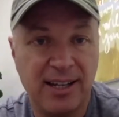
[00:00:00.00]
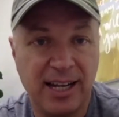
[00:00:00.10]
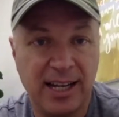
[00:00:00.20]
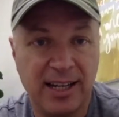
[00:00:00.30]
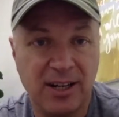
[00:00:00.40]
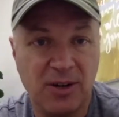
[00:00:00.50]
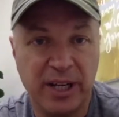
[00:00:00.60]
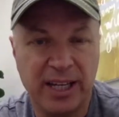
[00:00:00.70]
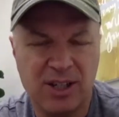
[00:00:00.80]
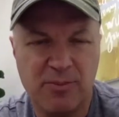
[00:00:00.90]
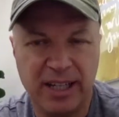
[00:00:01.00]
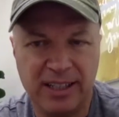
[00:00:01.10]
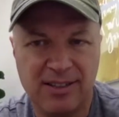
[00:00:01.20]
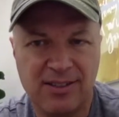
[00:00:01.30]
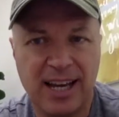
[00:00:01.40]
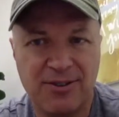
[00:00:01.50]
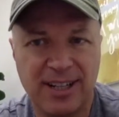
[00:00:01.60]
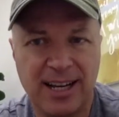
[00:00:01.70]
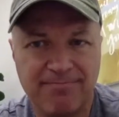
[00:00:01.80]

and we can get you a big discount on that.